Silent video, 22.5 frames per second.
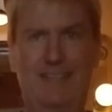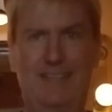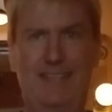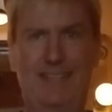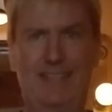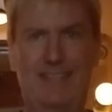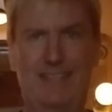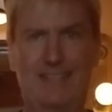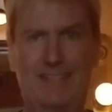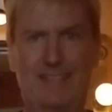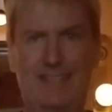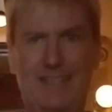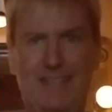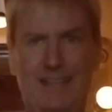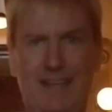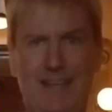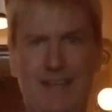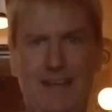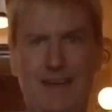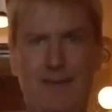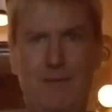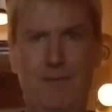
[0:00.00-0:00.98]
it's
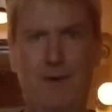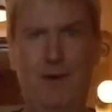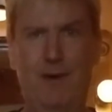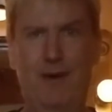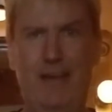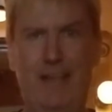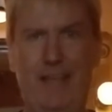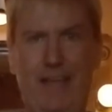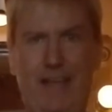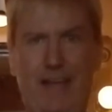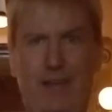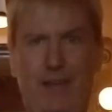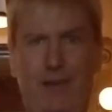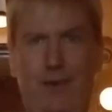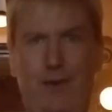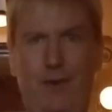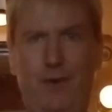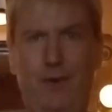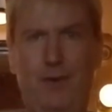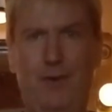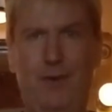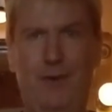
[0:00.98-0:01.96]
very
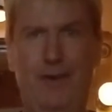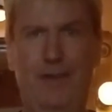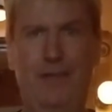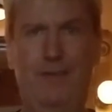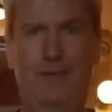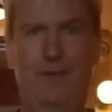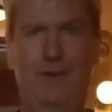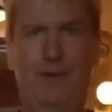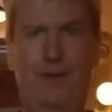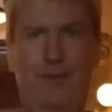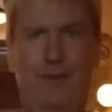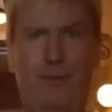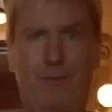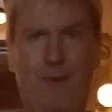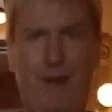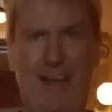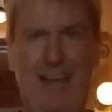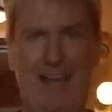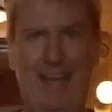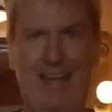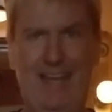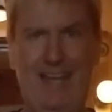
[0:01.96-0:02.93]
yellow going towards
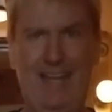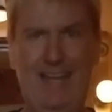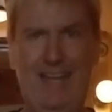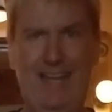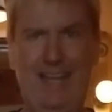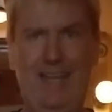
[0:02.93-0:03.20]
red